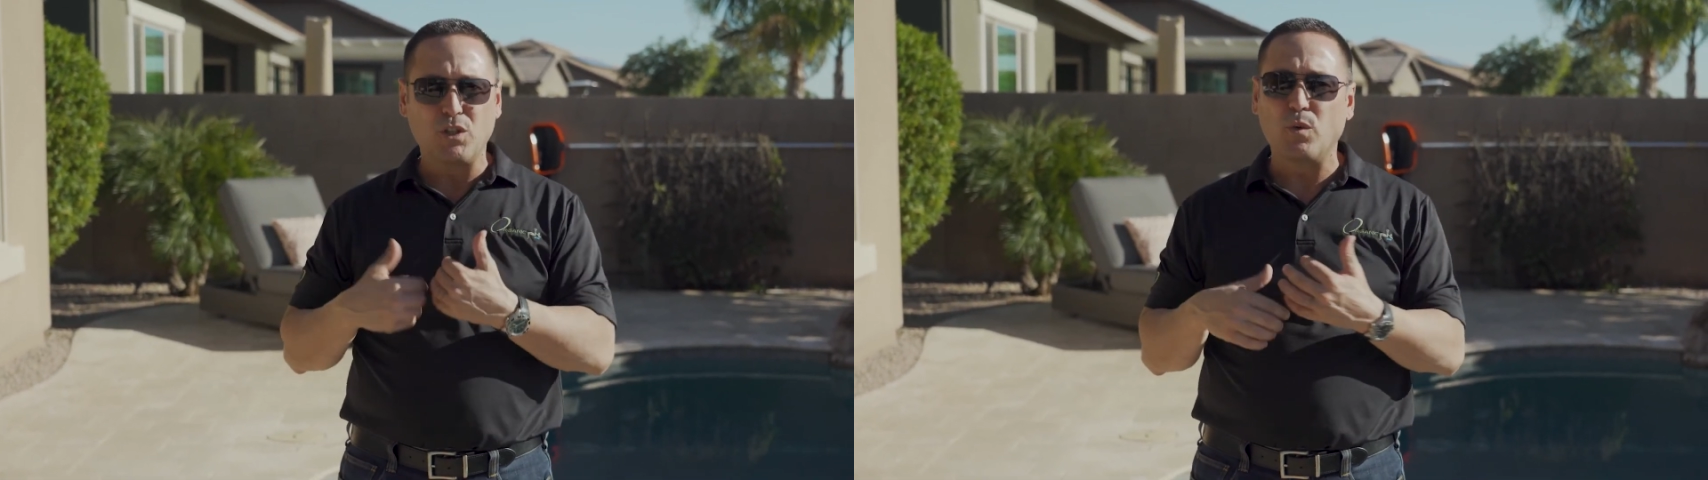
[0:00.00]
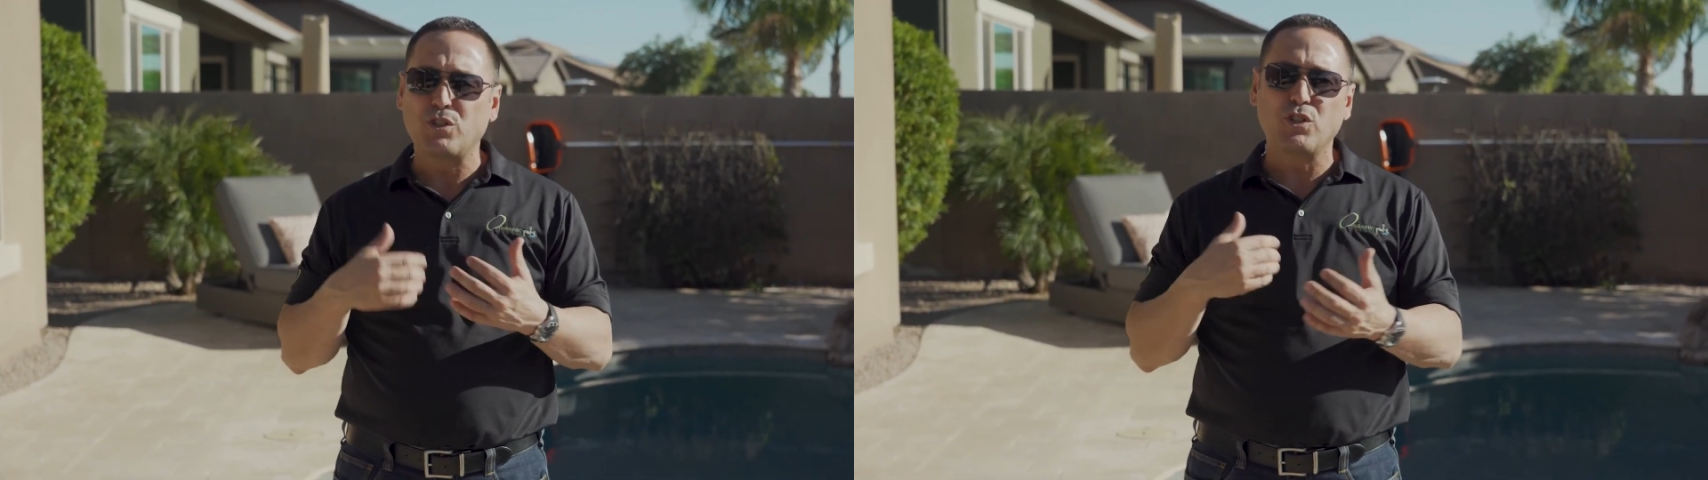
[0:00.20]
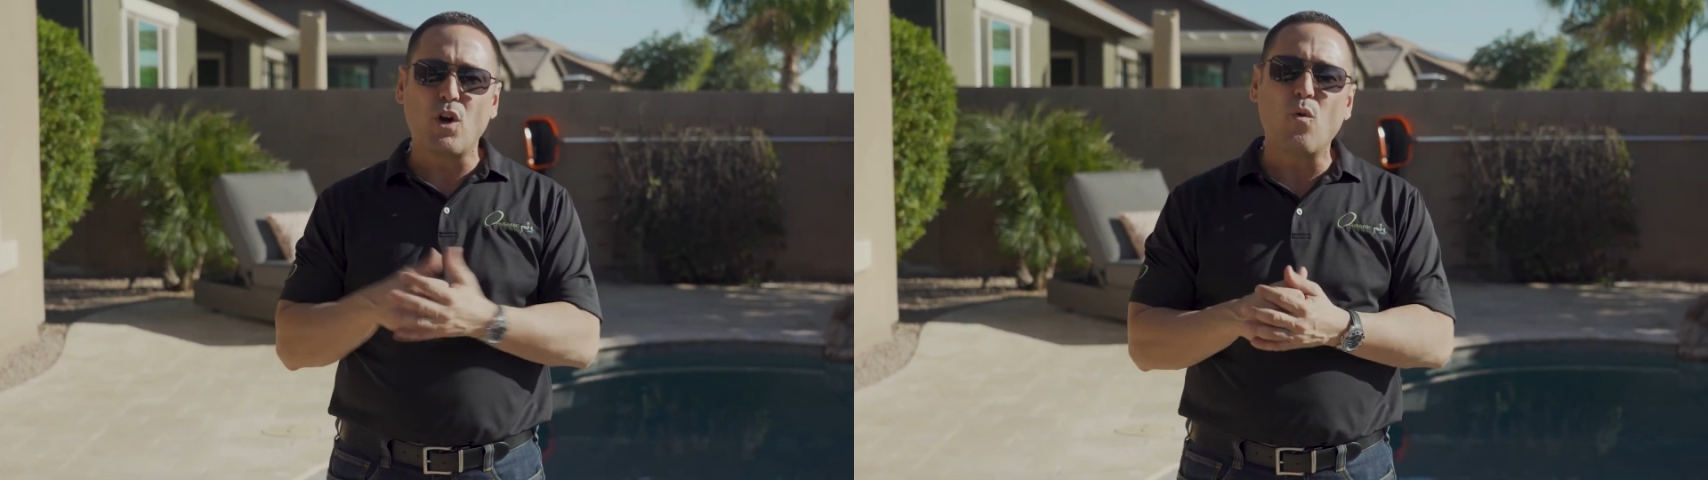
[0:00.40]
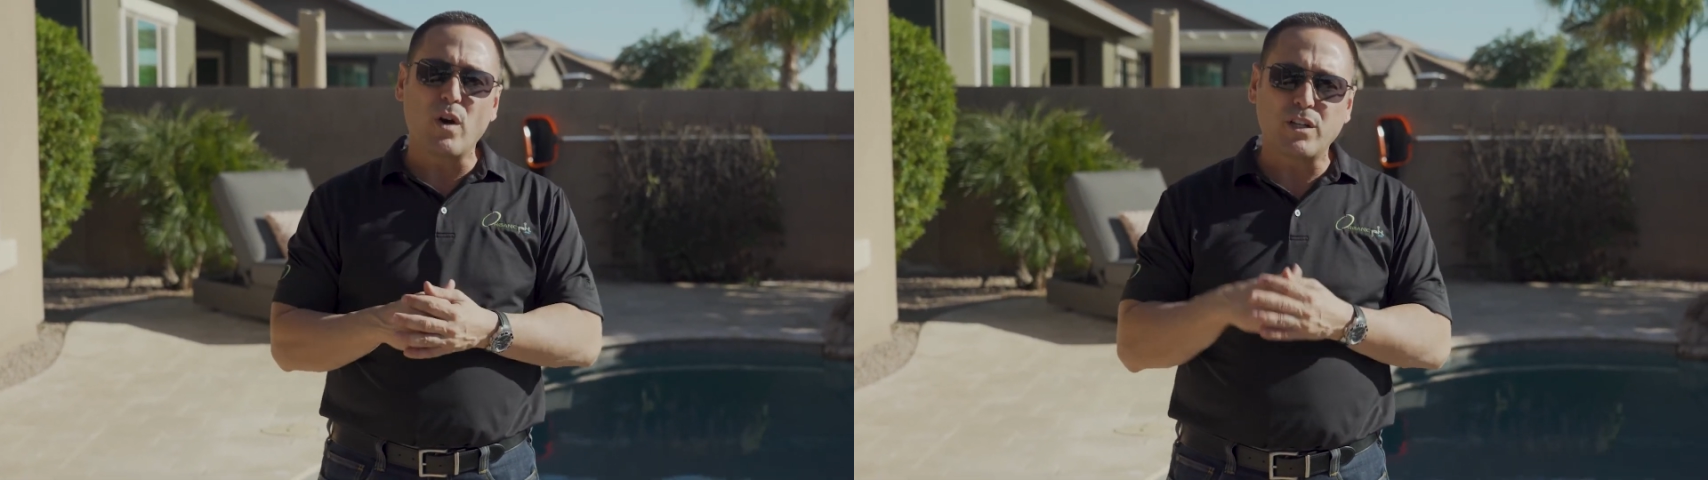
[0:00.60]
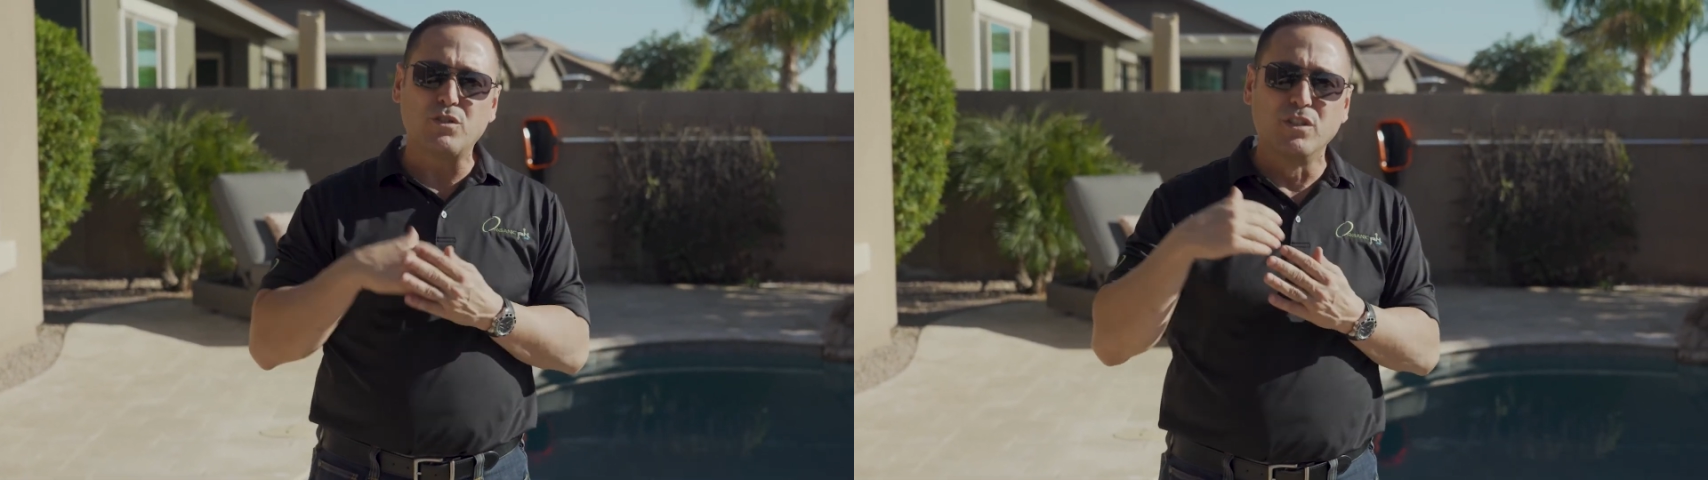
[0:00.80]
What you don't
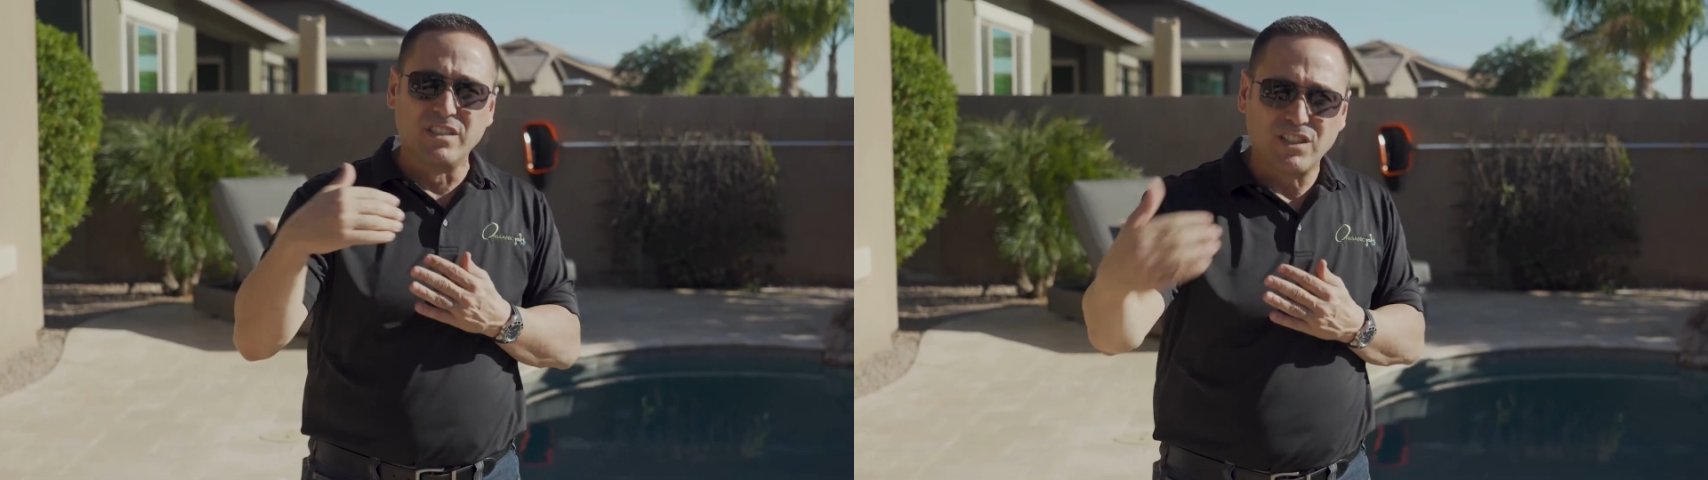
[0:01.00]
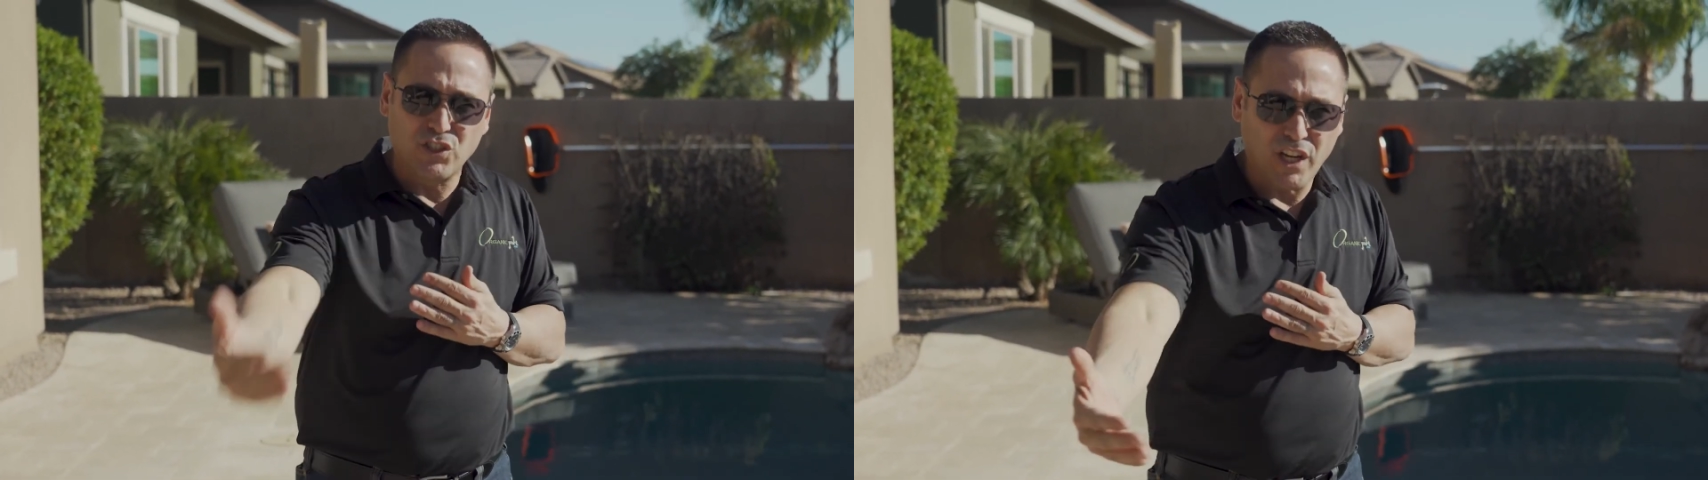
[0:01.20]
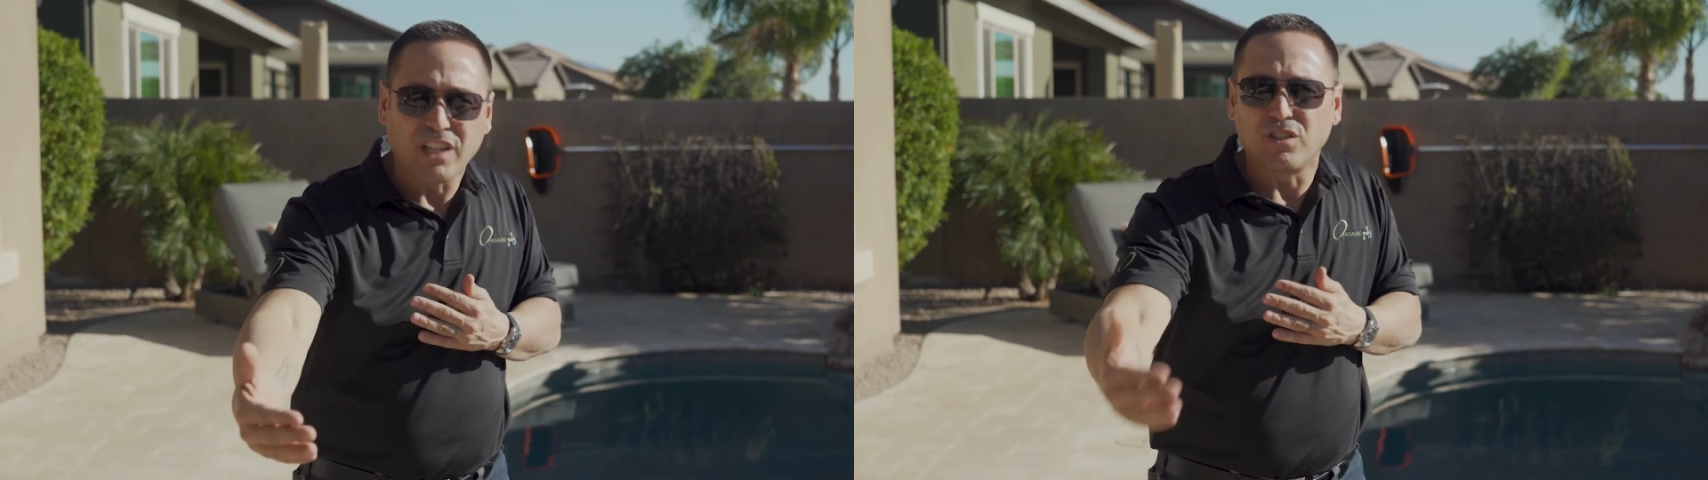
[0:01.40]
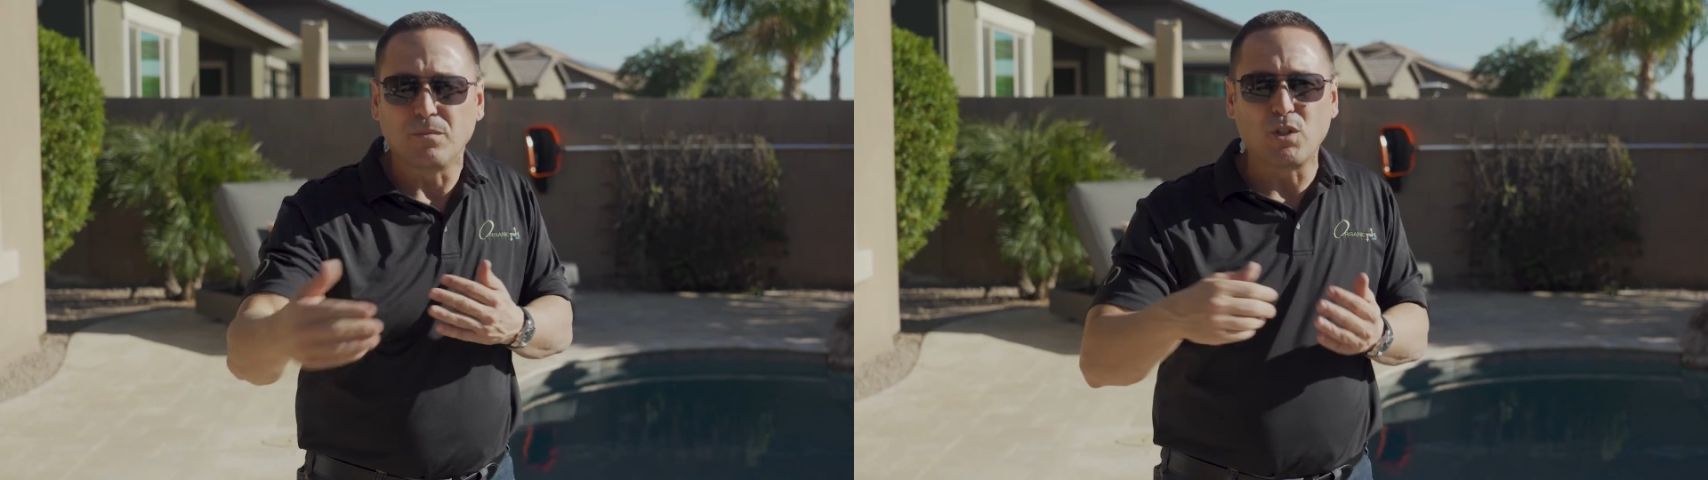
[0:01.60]
want to do is exchange them.